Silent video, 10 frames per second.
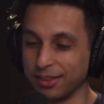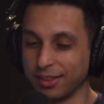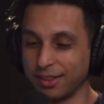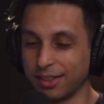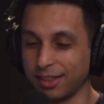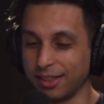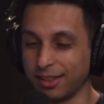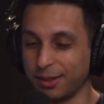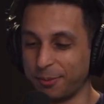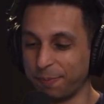
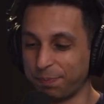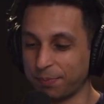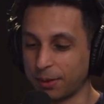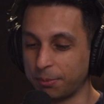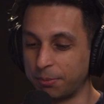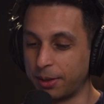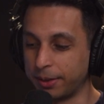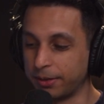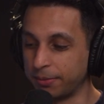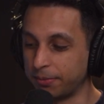Yeah.
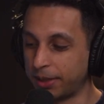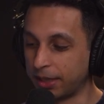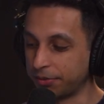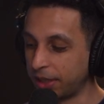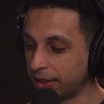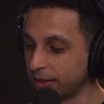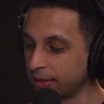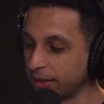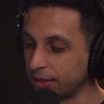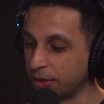But man, I've taken
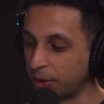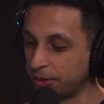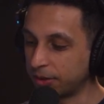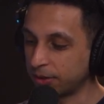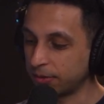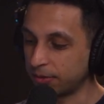tons of notes.